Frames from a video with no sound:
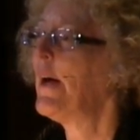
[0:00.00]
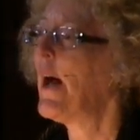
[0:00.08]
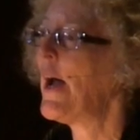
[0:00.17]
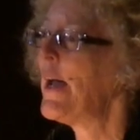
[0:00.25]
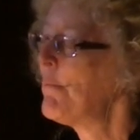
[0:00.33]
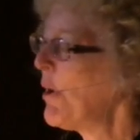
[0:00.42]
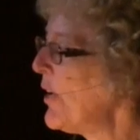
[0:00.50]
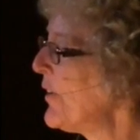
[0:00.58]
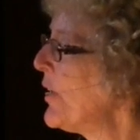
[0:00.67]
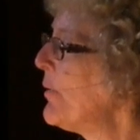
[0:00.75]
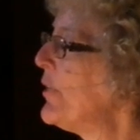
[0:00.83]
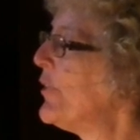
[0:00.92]
I am
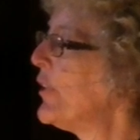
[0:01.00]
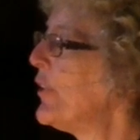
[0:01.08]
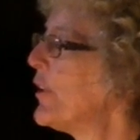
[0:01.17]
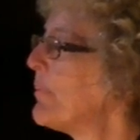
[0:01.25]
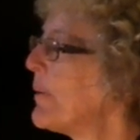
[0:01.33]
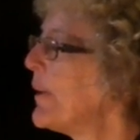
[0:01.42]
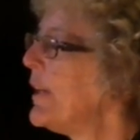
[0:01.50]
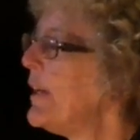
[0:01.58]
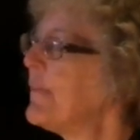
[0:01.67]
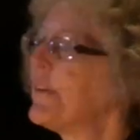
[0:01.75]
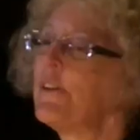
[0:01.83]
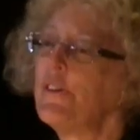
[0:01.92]
also a Jew that
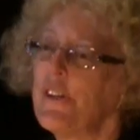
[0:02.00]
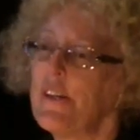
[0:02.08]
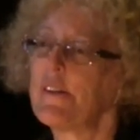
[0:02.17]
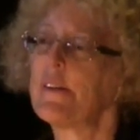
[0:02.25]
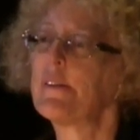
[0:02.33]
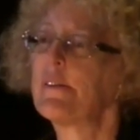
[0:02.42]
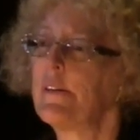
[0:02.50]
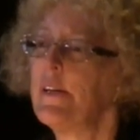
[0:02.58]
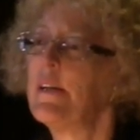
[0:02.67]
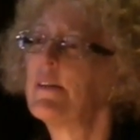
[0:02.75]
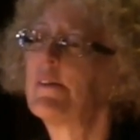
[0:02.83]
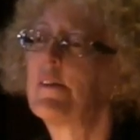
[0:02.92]
believes that Jesus
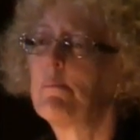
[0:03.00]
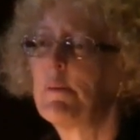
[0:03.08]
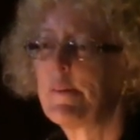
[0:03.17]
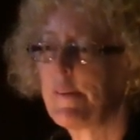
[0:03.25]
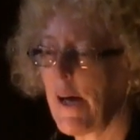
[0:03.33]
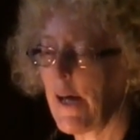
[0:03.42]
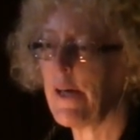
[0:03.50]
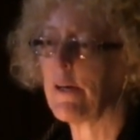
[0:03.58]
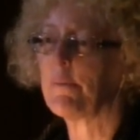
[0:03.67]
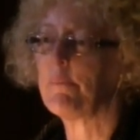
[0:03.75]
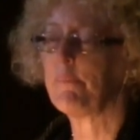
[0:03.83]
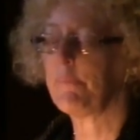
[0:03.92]
is the
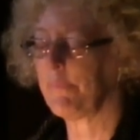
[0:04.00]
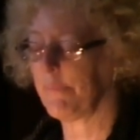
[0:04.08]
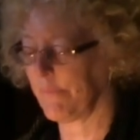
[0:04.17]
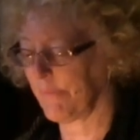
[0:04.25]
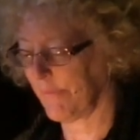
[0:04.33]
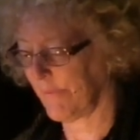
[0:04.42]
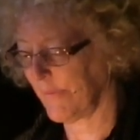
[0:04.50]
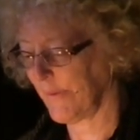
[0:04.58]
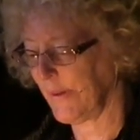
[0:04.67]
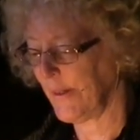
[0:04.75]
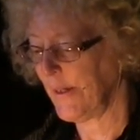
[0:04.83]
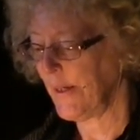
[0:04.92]
Messiah.
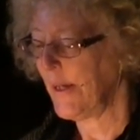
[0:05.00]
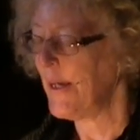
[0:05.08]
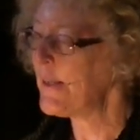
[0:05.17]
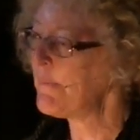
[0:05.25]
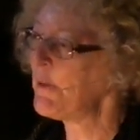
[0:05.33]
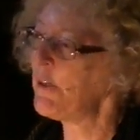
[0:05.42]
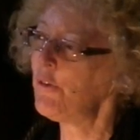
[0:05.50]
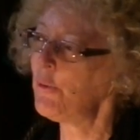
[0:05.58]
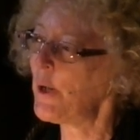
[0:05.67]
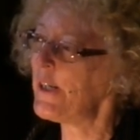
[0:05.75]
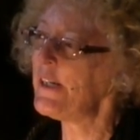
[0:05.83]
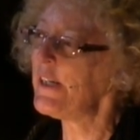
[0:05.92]
It's been
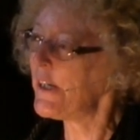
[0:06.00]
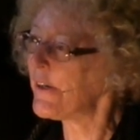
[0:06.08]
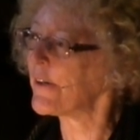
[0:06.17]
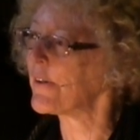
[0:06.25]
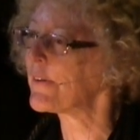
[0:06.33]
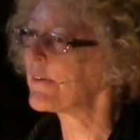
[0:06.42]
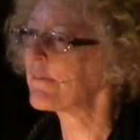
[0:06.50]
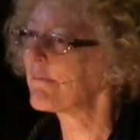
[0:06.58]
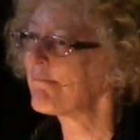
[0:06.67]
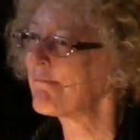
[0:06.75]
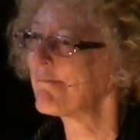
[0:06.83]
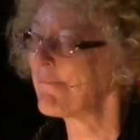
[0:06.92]
20 years
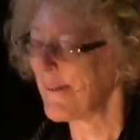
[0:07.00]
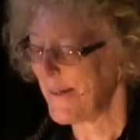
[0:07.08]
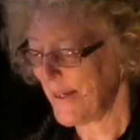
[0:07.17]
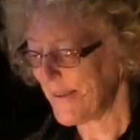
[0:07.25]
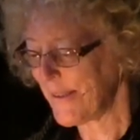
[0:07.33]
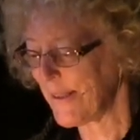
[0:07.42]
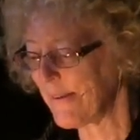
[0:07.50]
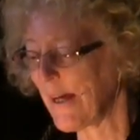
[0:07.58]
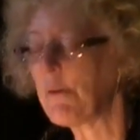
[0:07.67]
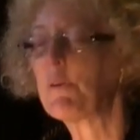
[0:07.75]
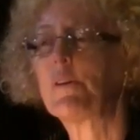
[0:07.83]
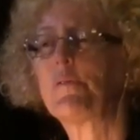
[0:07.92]
since
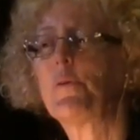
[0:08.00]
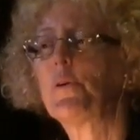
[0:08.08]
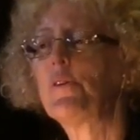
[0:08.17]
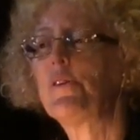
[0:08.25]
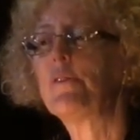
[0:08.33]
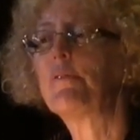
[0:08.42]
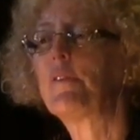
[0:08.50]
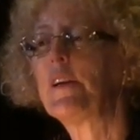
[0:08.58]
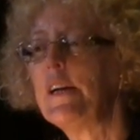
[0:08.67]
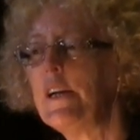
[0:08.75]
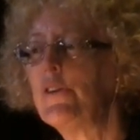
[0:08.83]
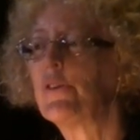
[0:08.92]
I was forced to
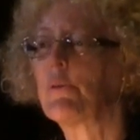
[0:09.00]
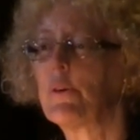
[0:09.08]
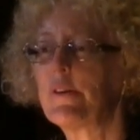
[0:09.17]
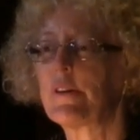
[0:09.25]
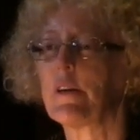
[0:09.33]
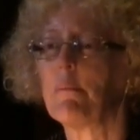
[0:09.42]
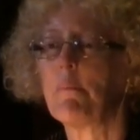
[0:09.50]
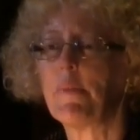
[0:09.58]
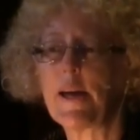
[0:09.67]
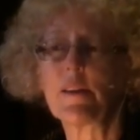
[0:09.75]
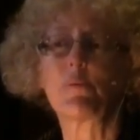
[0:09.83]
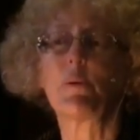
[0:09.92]
flee Jerusalem.
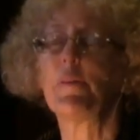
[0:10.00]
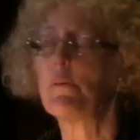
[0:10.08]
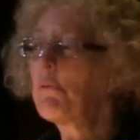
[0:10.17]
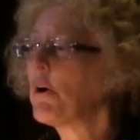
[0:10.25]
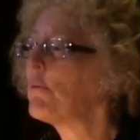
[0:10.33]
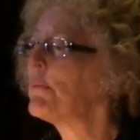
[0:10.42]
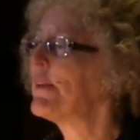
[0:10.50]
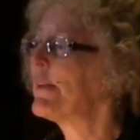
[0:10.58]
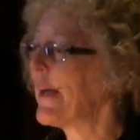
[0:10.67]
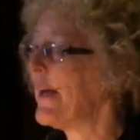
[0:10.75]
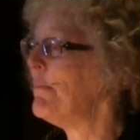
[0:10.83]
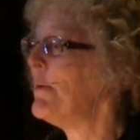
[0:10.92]
That's when the Romans
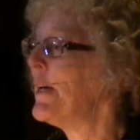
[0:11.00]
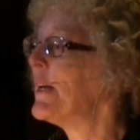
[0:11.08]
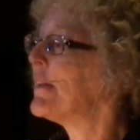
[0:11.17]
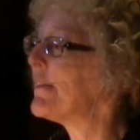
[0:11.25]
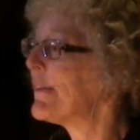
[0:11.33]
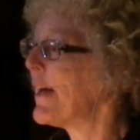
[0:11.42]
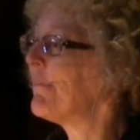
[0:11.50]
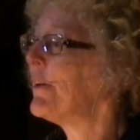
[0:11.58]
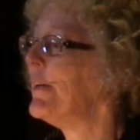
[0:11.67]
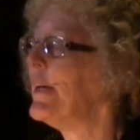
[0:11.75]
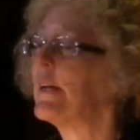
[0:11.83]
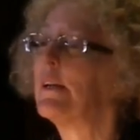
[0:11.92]
came in
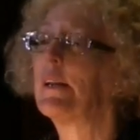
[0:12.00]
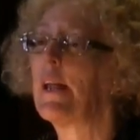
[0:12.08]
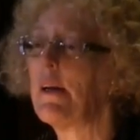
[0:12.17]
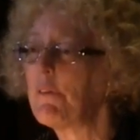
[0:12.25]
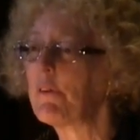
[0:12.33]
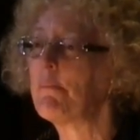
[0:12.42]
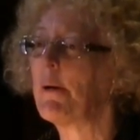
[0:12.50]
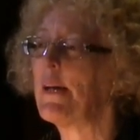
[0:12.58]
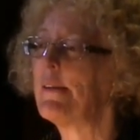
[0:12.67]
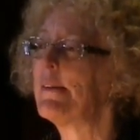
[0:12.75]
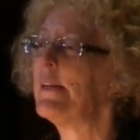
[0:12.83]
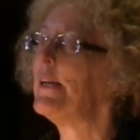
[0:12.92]
70 and leveled my
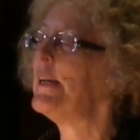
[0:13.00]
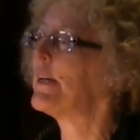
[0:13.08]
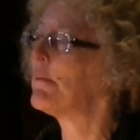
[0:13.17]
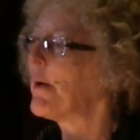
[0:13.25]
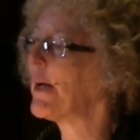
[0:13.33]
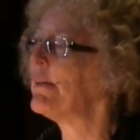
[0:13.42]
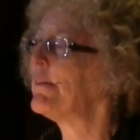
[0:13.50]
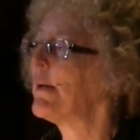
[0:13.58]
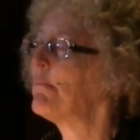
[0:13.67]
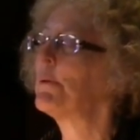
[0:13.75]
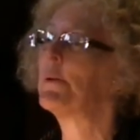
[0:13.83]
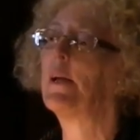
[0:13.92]
city and my
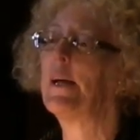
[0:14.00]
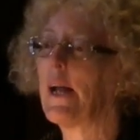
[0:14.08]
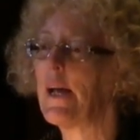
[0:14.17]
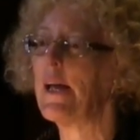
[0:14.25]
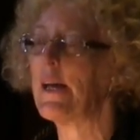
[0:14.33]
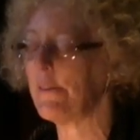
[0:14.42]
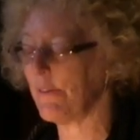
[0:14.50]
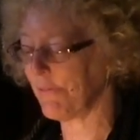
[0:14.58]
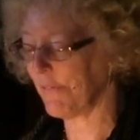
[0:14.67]
temple, and I had to